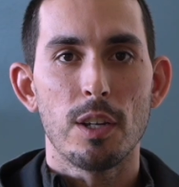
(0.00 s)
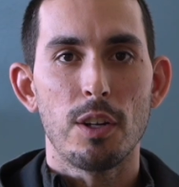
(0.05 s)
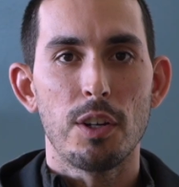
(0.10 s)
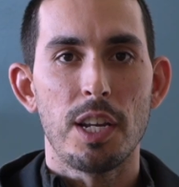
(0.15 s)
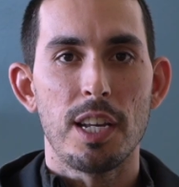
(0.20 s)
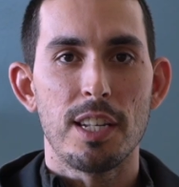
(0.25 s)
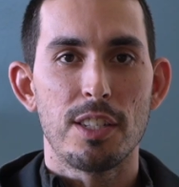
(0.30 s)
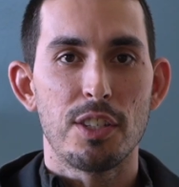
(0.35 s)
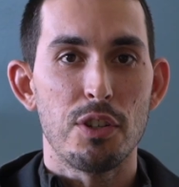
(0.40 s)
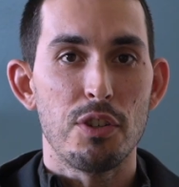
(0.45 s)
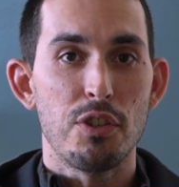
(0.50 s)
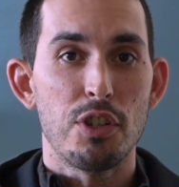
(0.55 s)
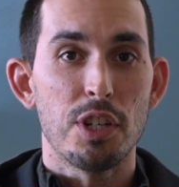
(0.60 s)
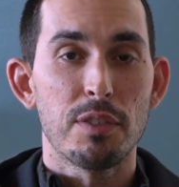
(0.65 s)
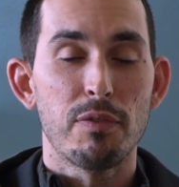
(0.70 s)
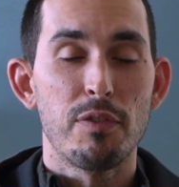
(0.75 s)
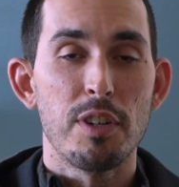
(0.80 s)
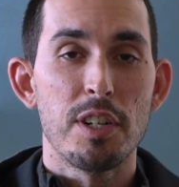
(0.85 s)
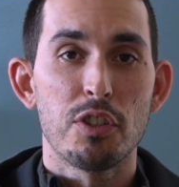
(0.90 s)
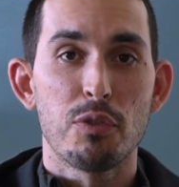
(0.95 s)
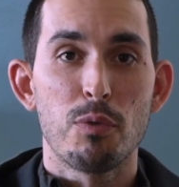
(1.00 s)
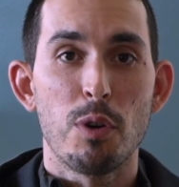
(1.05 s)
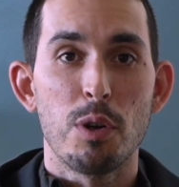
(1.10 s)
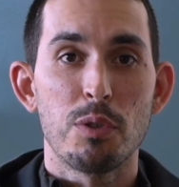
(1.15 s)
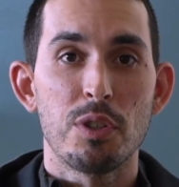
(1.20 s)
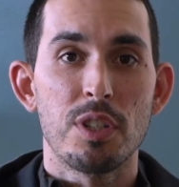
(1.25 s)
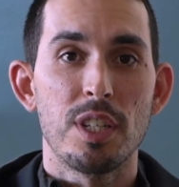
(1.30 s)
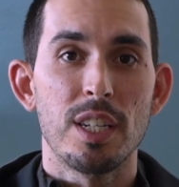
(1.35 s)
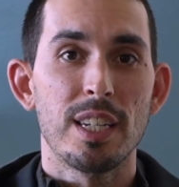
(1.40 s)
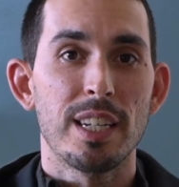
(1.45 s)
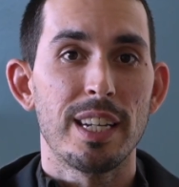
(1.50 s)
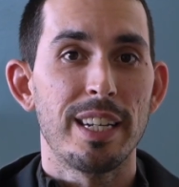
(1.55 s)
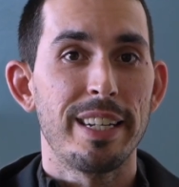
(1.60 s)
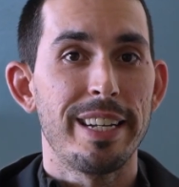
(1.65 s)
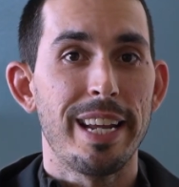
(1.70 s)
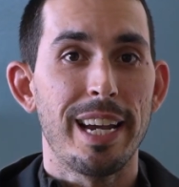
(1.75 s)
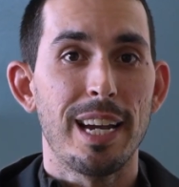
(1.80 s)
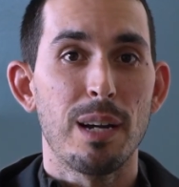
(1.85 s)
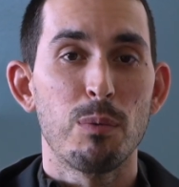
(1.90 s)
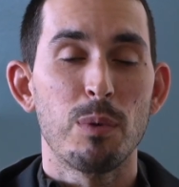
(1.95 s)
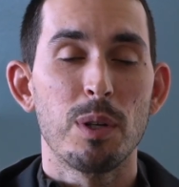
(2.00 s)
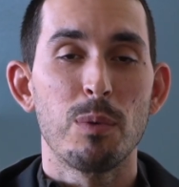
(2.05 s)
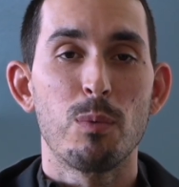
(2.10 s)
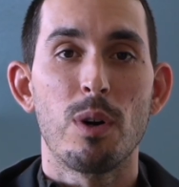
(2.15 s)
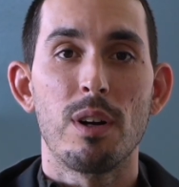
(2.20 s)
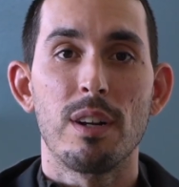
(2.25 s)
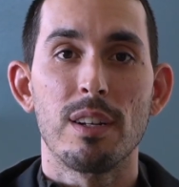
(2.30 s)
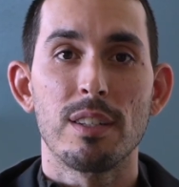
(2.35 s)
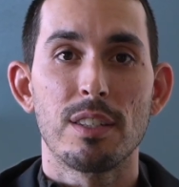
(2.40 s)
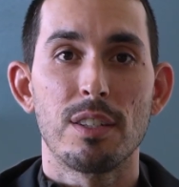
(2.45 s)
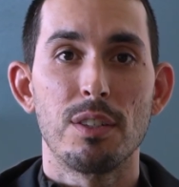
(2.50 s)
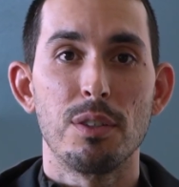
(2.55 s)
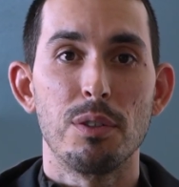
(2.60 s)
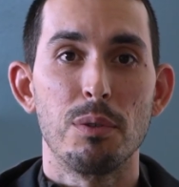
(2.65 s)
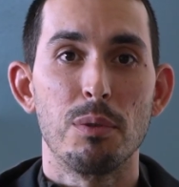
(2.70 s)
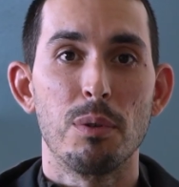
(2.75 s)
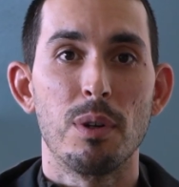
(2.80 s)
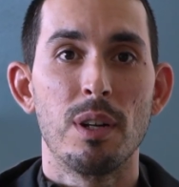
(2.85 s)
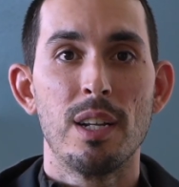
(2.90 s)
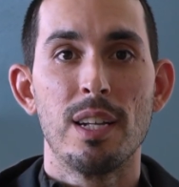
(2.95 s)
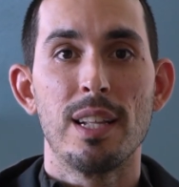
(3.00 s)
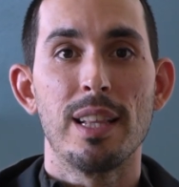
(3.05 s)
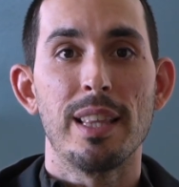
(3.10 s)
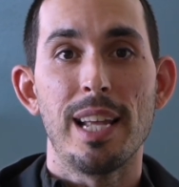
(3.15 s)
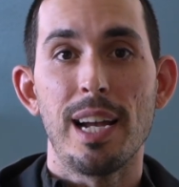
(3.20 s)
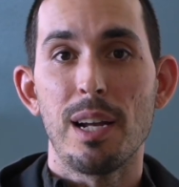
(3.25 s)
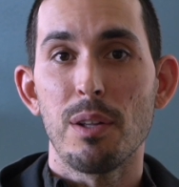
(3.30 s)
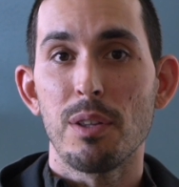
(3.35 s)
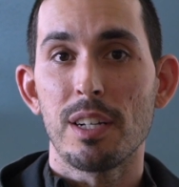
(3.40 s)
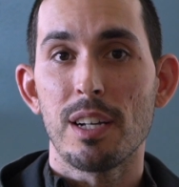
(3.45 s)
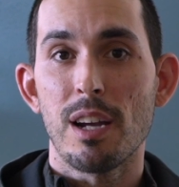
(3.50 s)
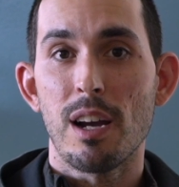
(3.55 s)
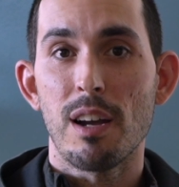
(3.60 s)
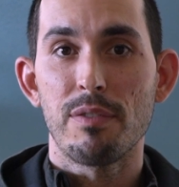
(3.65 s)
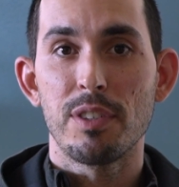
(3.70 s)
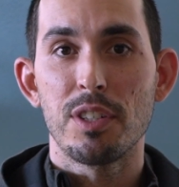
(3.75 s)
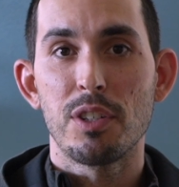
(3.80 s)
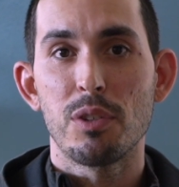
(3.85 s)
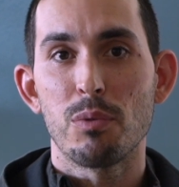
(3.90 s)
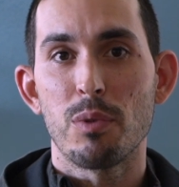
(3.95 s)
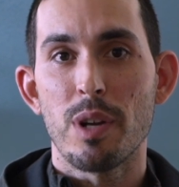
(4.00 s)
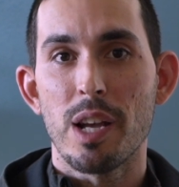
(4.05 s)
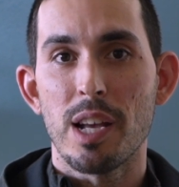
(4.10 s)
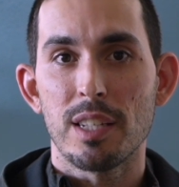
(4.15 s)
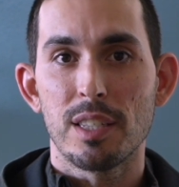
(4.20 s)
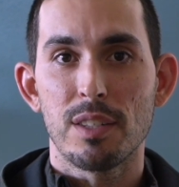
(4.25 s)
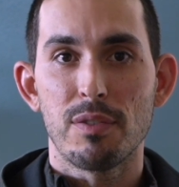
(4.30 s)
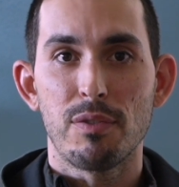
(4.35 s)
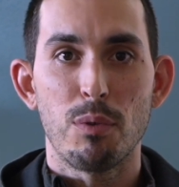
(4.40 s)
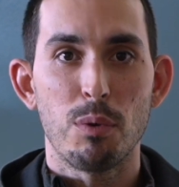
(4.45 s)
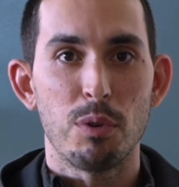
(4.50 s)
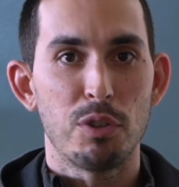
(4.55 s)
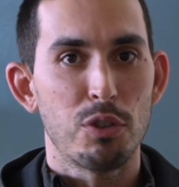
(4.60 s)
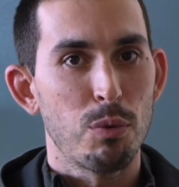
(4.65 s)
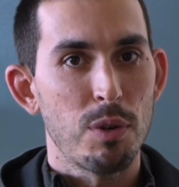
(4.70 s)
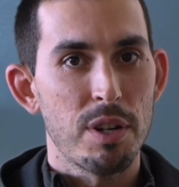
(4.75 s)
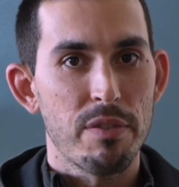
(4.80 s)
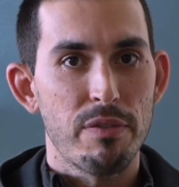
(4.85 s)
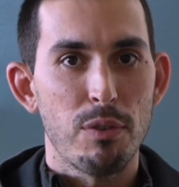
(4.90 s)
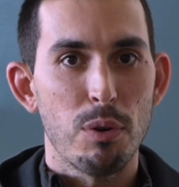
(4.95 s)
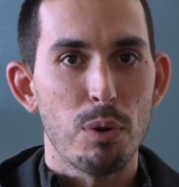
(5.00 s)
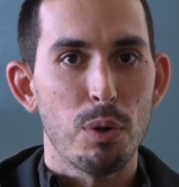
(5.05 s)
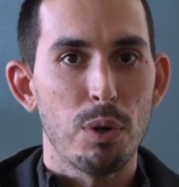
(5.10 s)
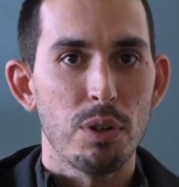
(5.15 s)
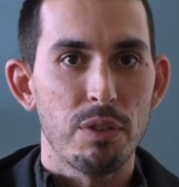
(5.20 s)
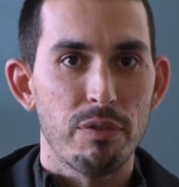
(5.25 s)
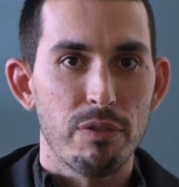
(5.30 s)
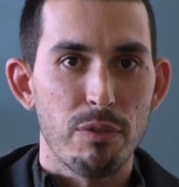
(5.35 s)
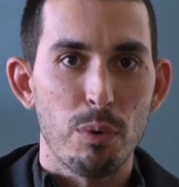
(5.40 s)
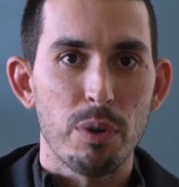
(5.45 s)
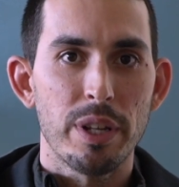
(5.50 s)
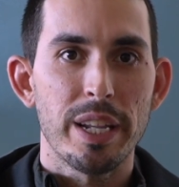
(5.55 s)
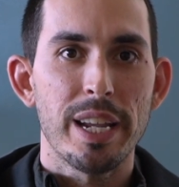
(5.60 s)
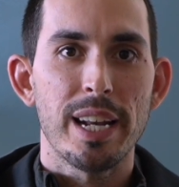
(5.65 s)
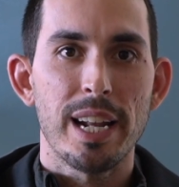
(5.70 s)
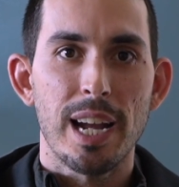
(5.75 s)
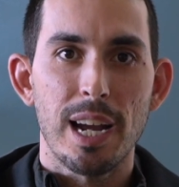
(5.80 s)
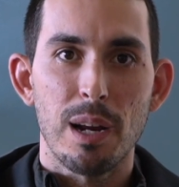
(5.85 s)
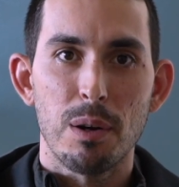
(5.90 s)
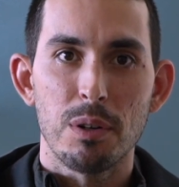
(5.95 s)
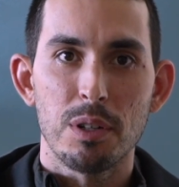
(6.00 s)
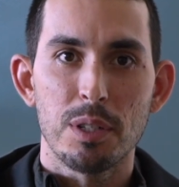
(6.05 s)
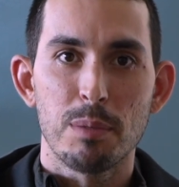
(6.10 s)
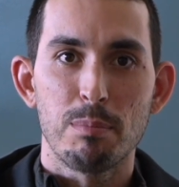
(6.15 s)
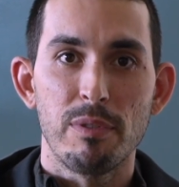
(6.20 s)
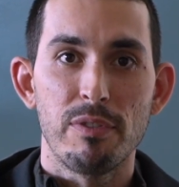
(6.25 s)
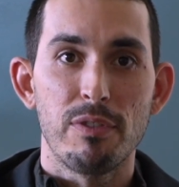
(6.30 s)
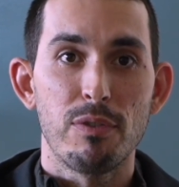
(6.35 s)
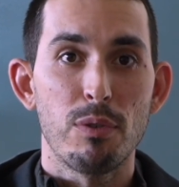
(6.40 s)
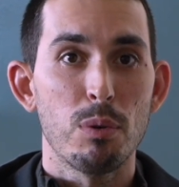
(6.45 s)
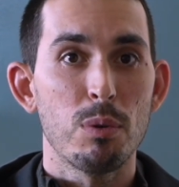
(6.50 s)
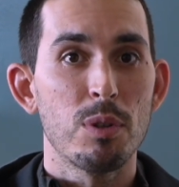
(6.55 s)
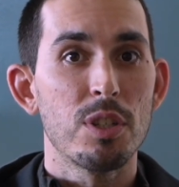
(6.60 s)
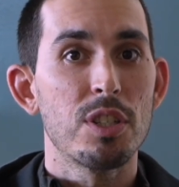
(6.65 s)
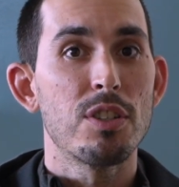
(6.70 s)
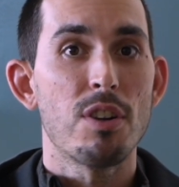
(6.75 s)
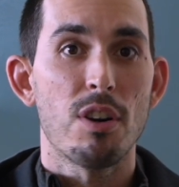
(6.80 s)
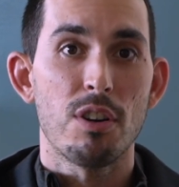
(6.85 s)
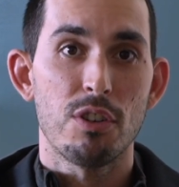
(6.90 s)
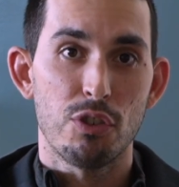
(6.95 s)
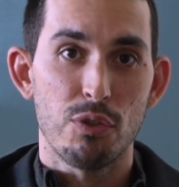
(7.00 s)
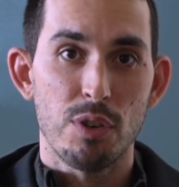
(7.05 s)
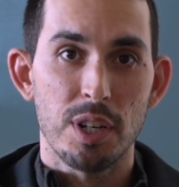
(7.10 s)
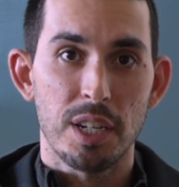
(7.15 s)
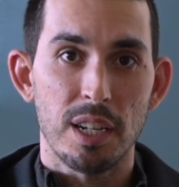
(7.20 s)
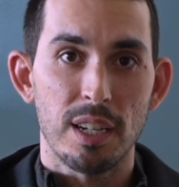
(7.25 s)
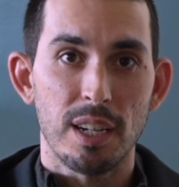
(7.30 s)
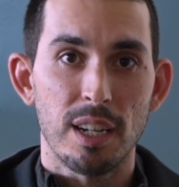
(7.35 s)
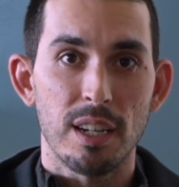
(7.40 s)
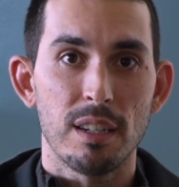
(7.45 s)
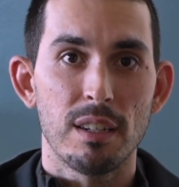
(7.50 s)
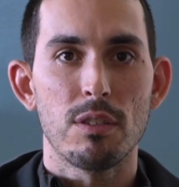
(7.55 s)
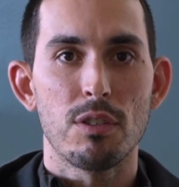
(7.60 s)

Okay, so you just finished roasting, and now we want to allow the coffee to rest for 24 to 48 hours before we start drinking it.